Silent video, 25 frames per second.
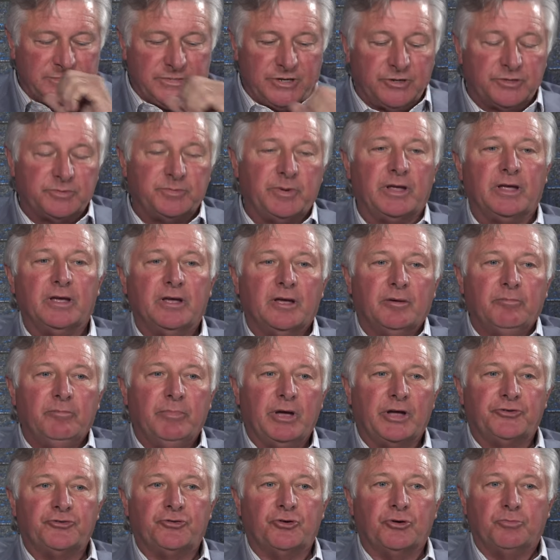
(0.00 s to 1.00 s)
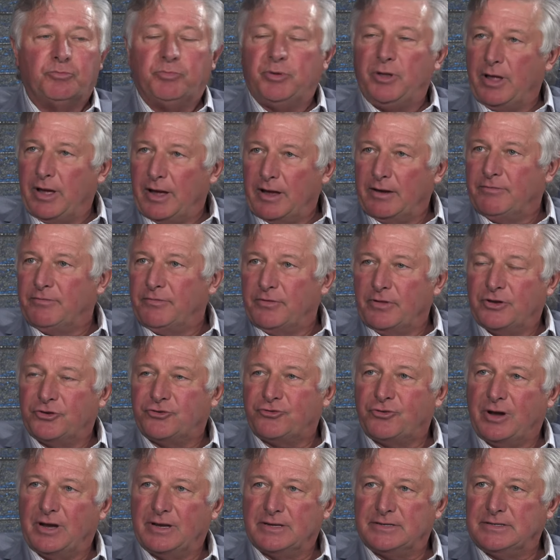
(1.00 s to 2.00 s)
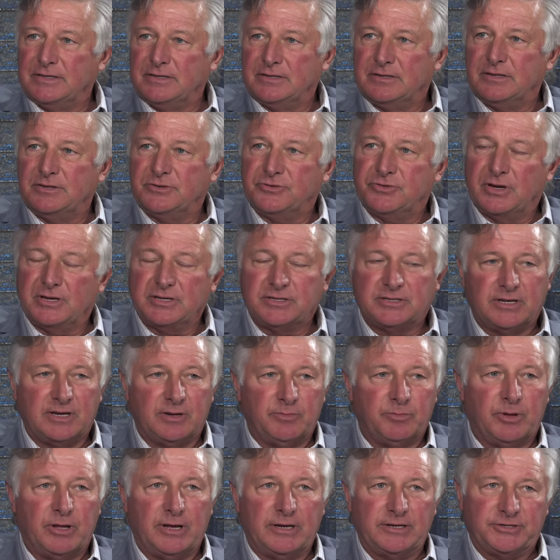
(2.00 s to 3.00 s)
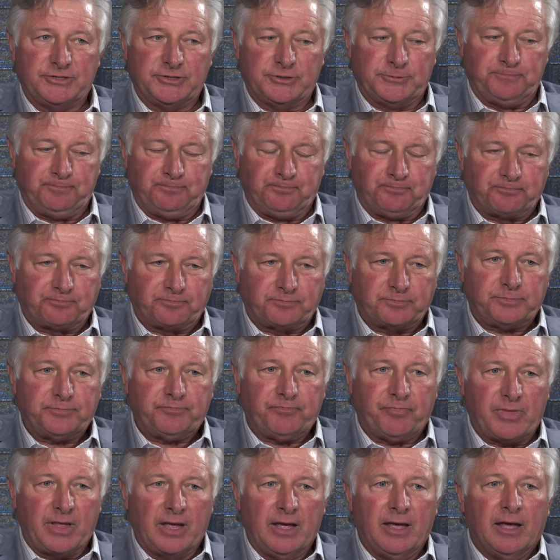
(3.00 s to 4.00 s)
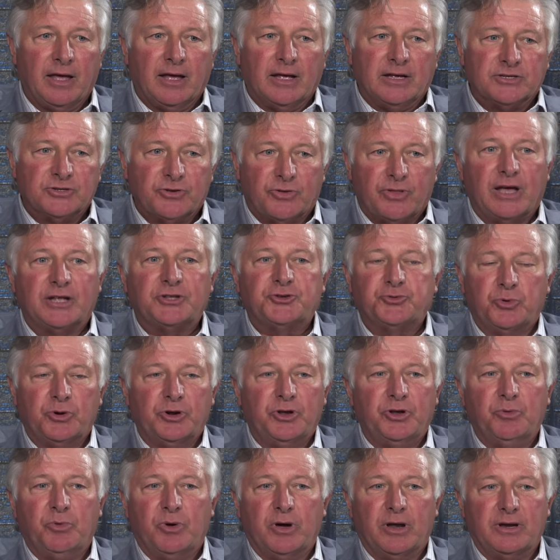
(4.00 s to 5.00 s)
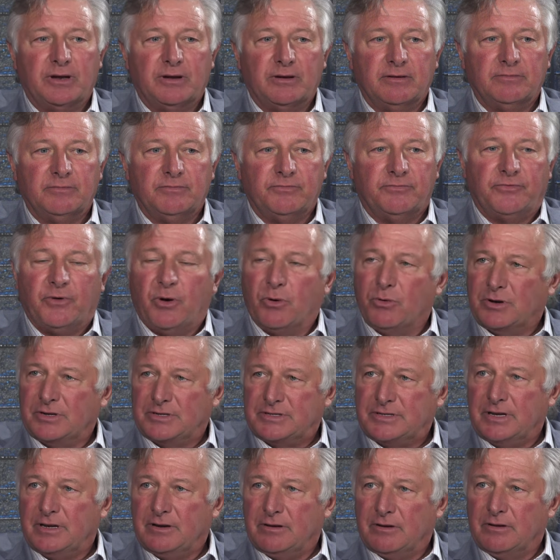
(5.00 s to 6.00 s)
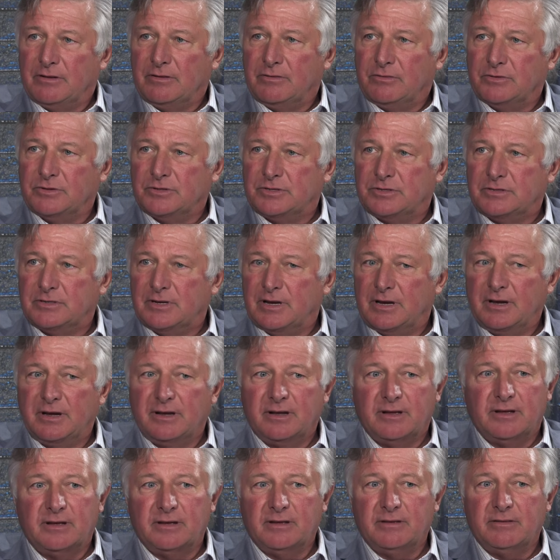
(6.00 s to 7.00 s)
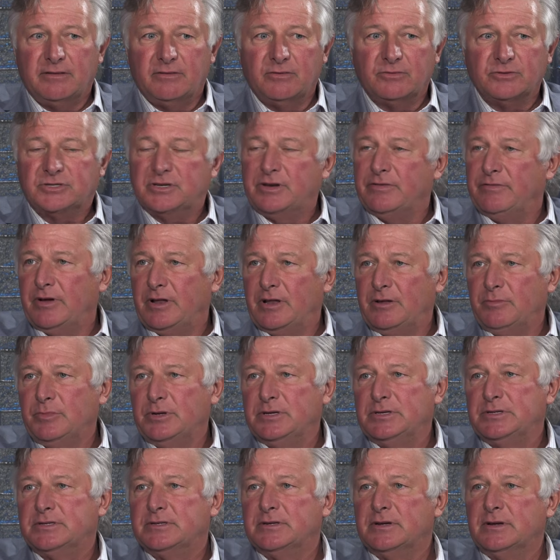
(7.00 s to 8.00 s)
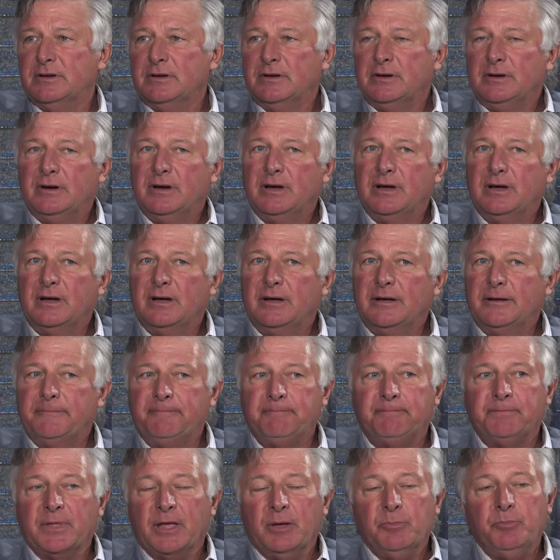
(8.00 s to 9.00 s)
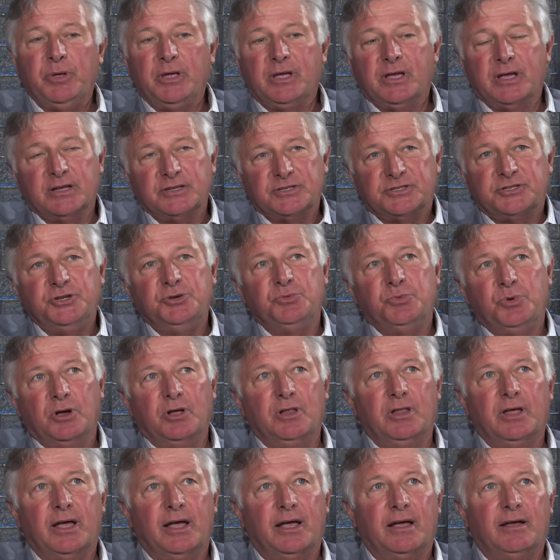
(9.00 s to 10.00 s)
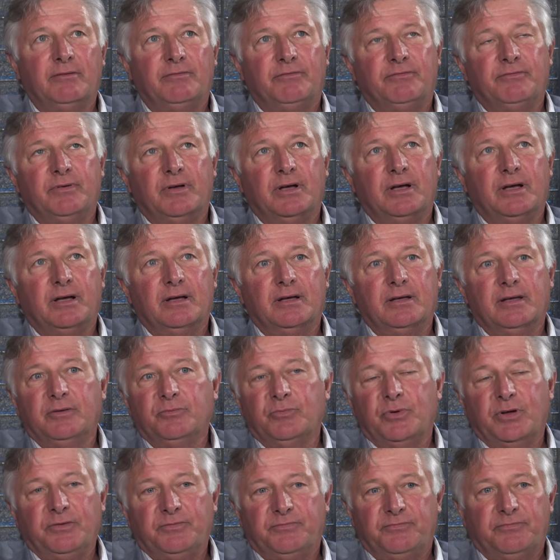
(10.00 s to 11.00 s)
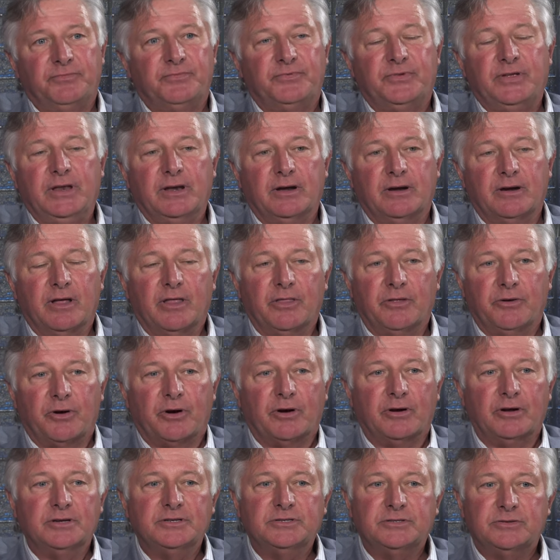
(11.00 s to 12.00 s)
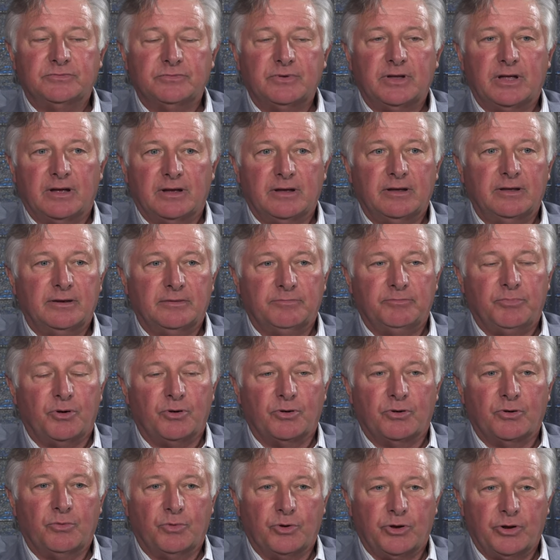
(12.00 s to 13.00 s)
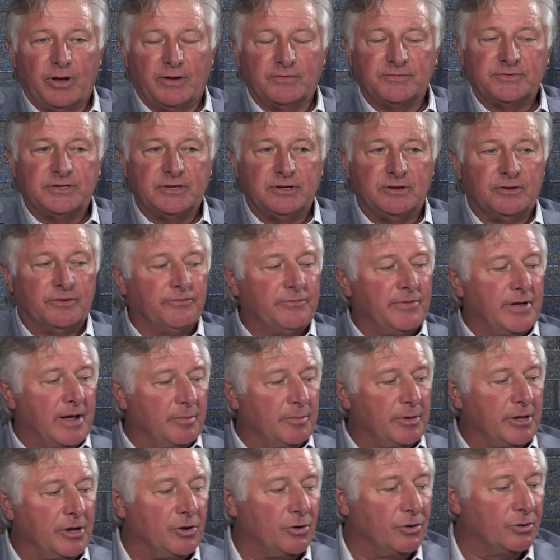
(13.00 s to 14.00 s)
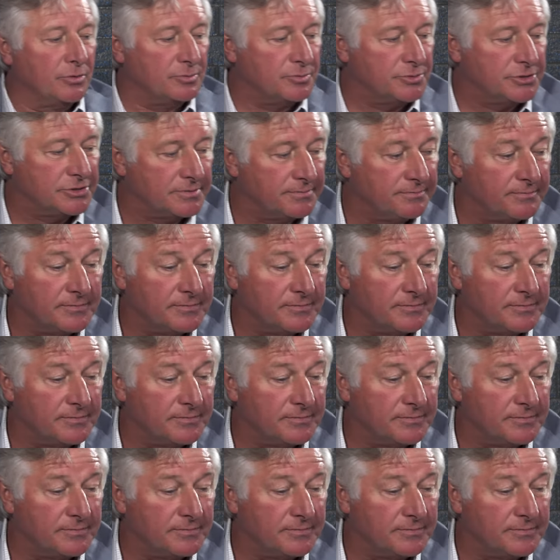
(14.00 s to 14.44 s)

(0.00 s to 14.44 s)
excuse me, metro plan for the transit, the TransLink plan. So, so that's where you want to focus in on those uh, those developments, mm -hmm. um, because you will have, uh, and we've seen in other areas uh, in Poco where you have single family homes.